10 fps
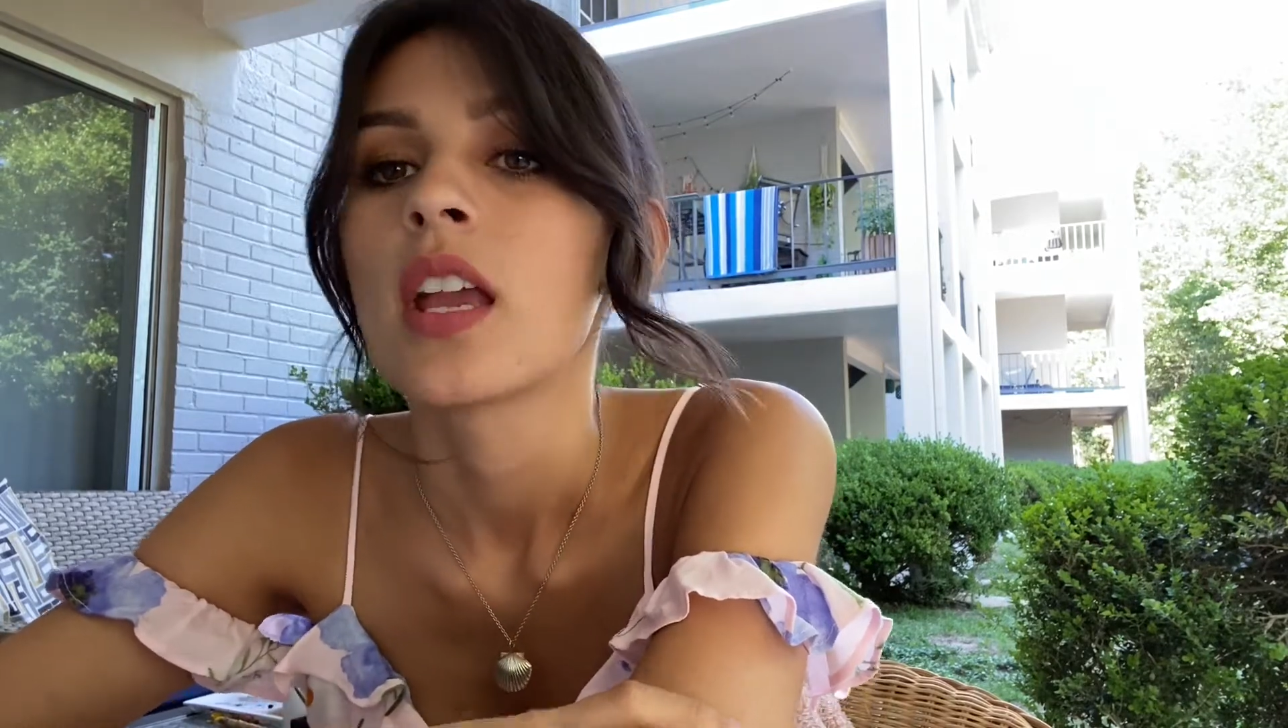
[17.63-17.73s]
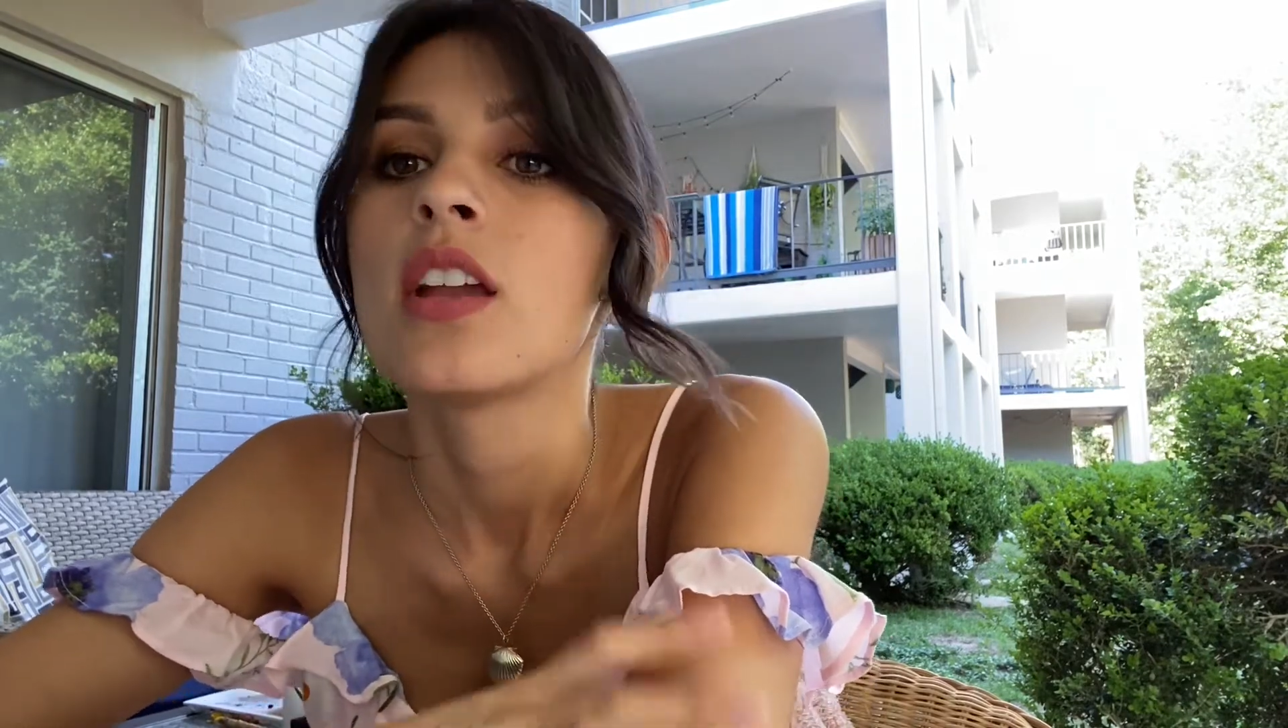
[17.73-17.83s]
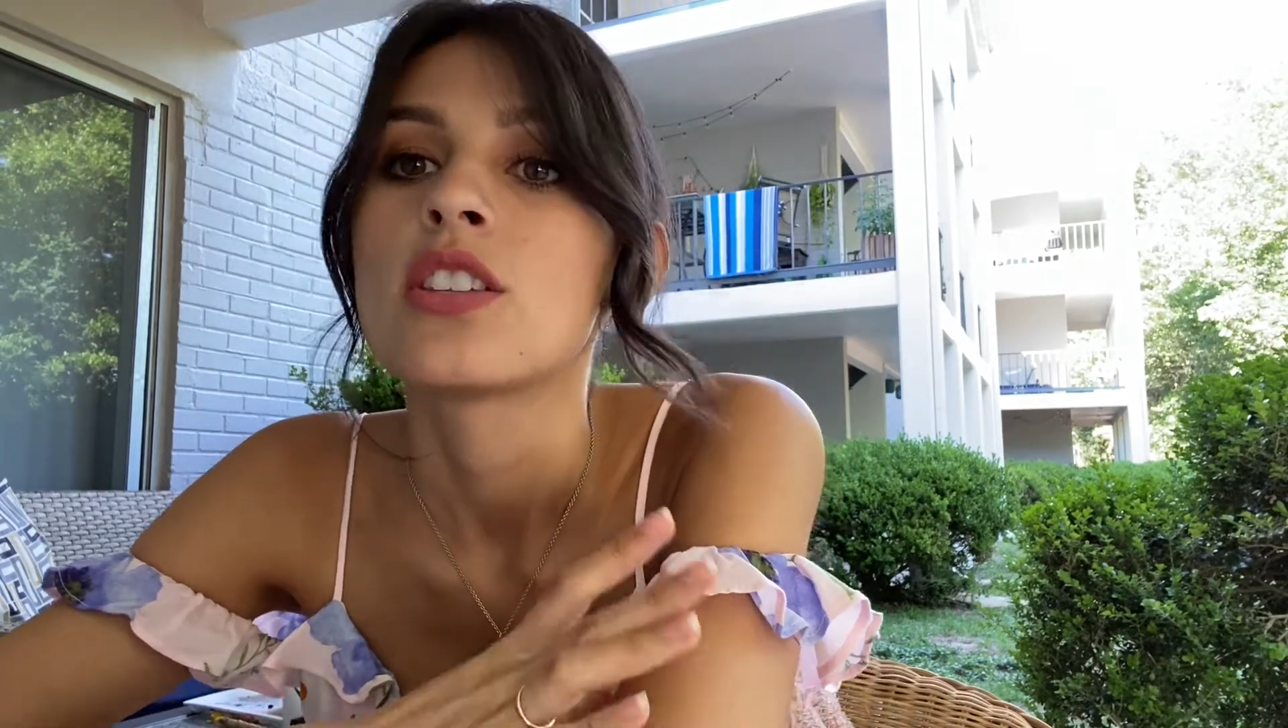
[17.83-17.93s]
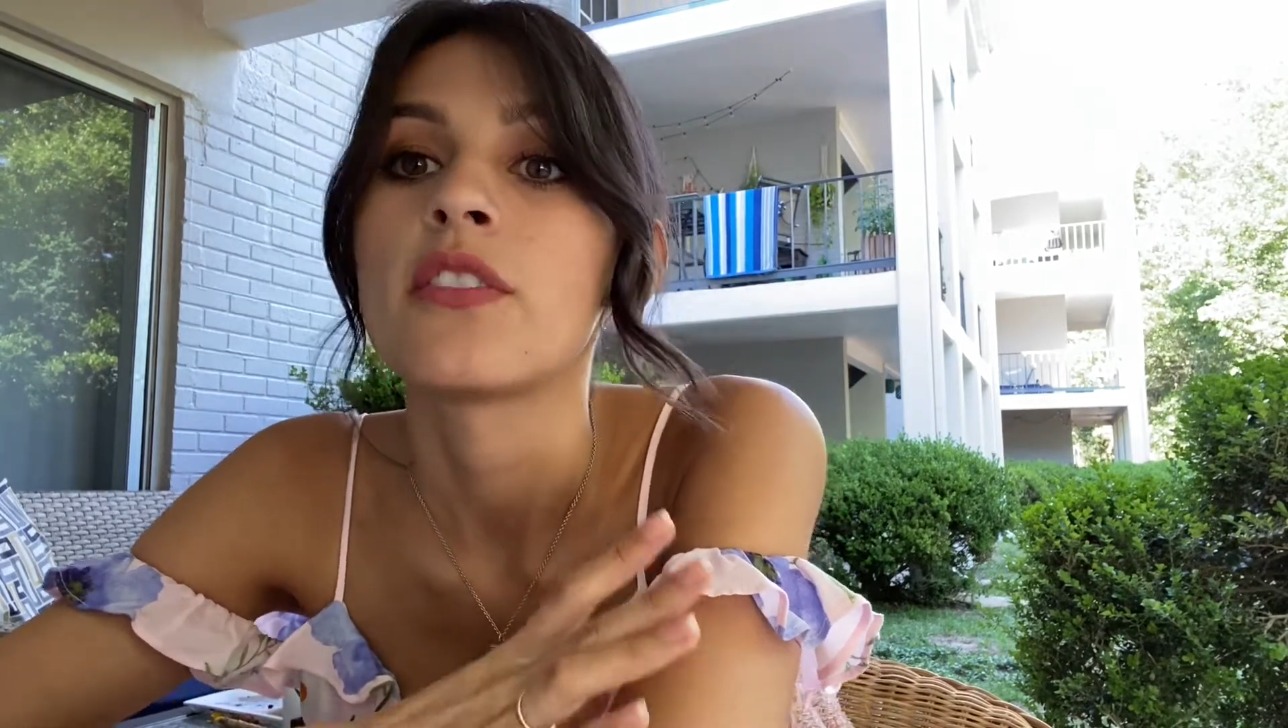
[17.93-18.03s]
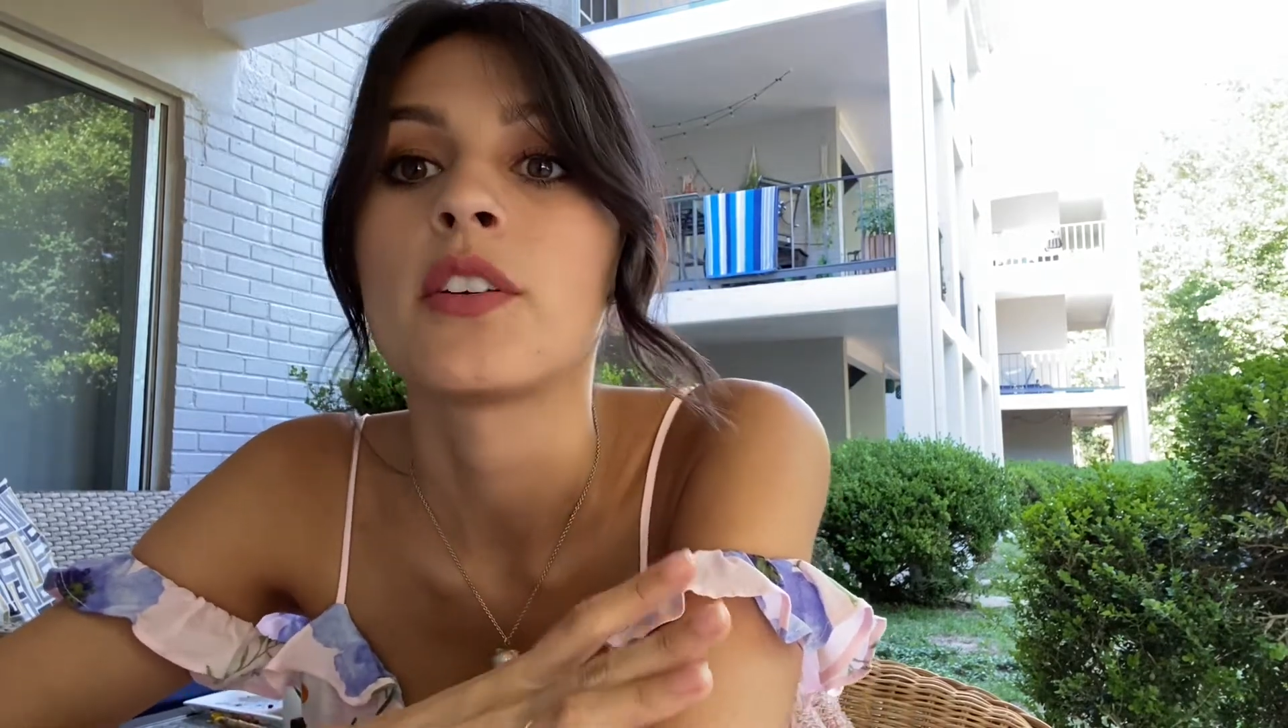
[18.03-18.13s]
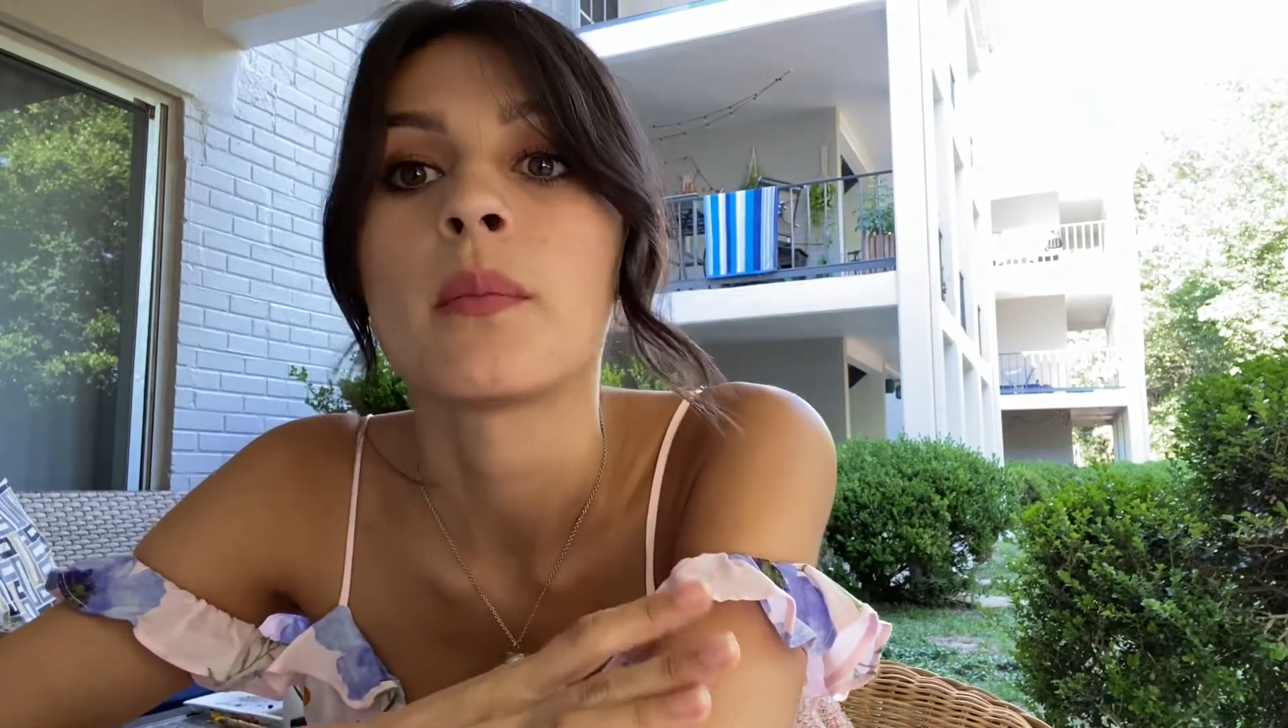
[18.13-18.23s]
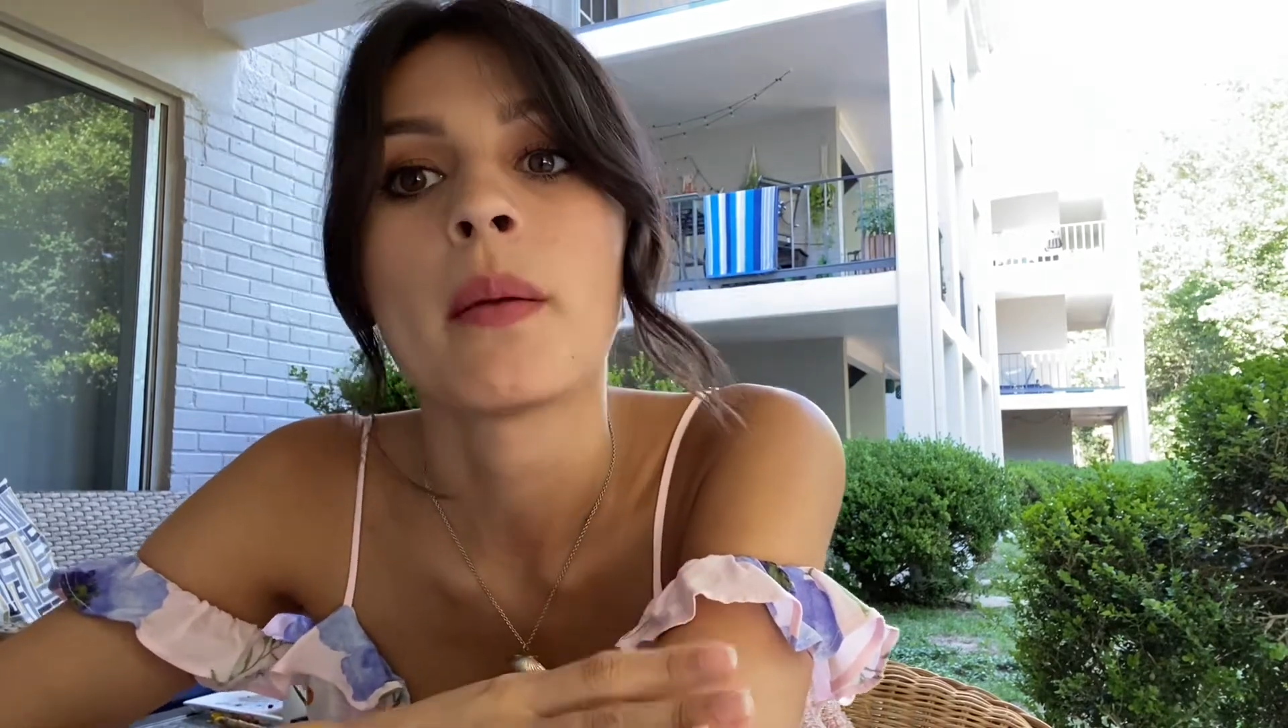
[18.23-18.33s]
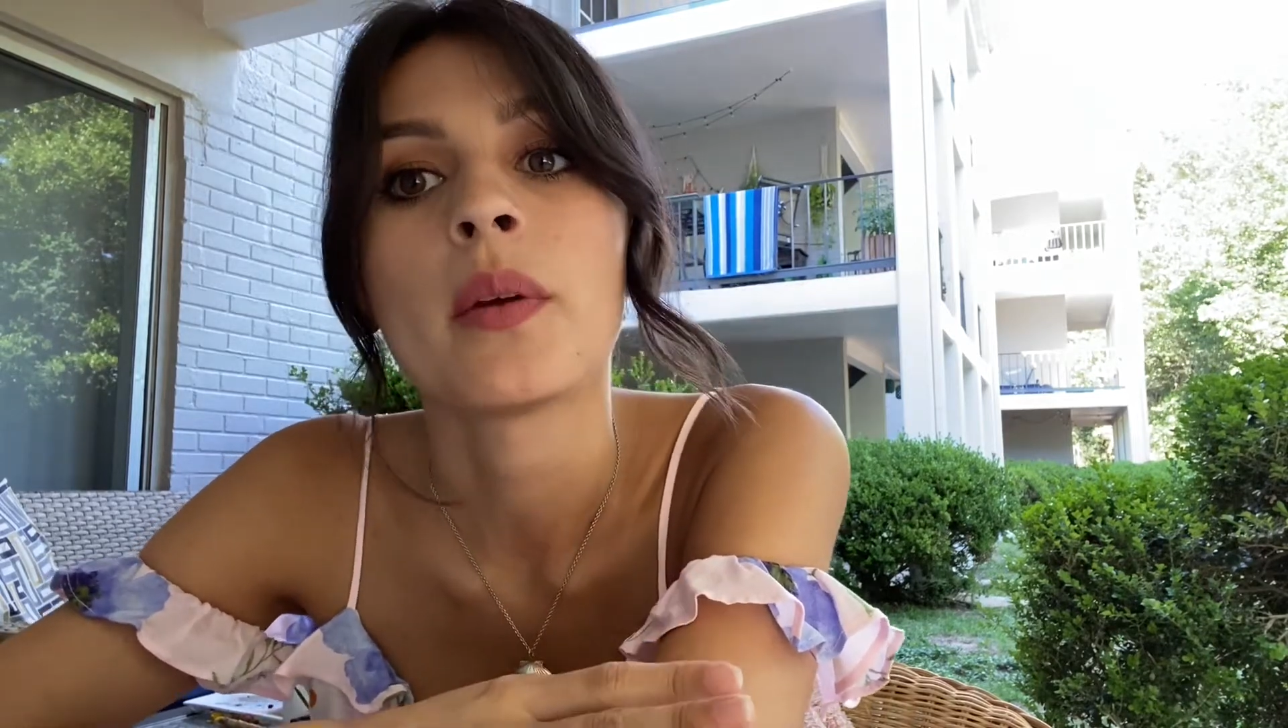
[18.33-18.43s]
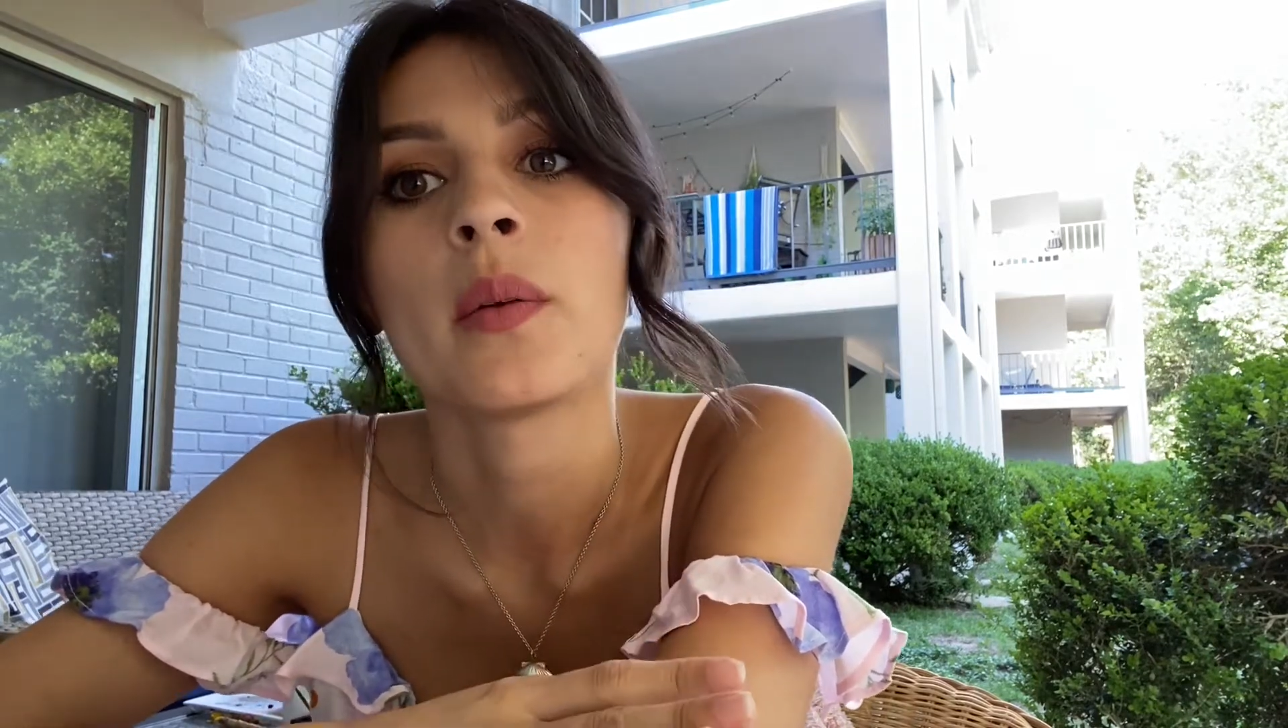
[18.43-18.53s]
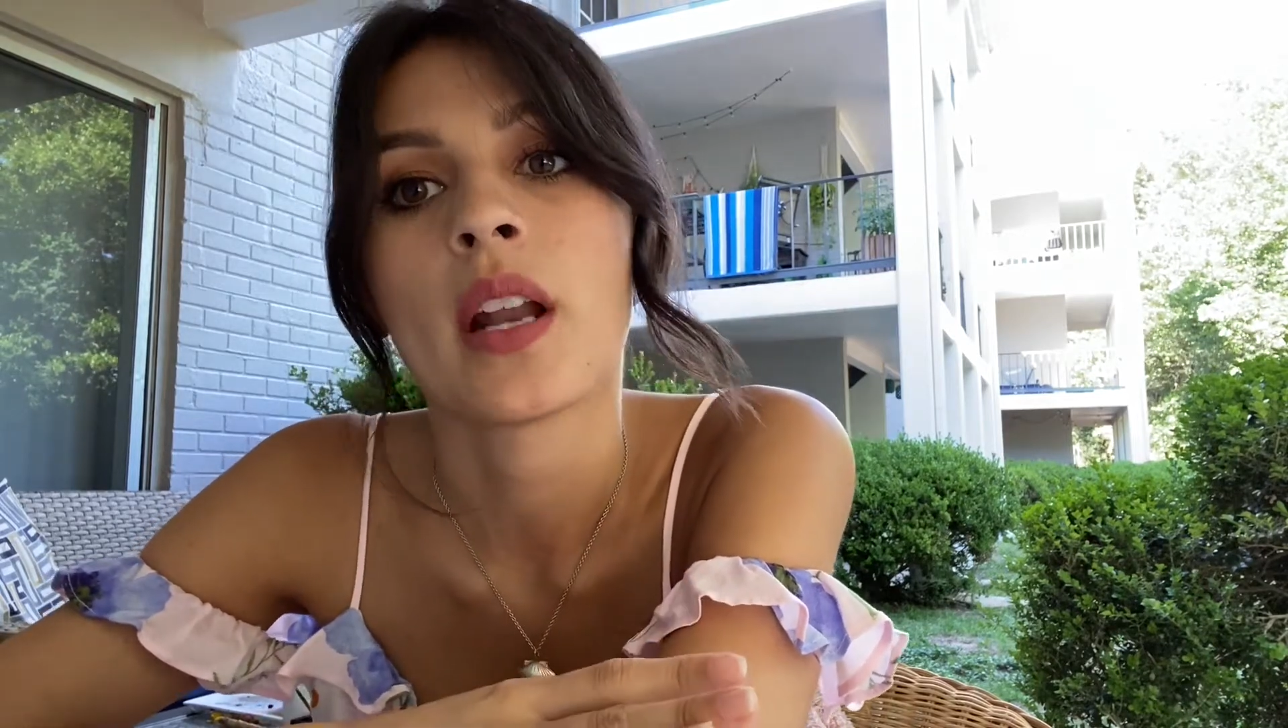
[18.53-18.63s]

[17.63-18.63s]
So if you remember when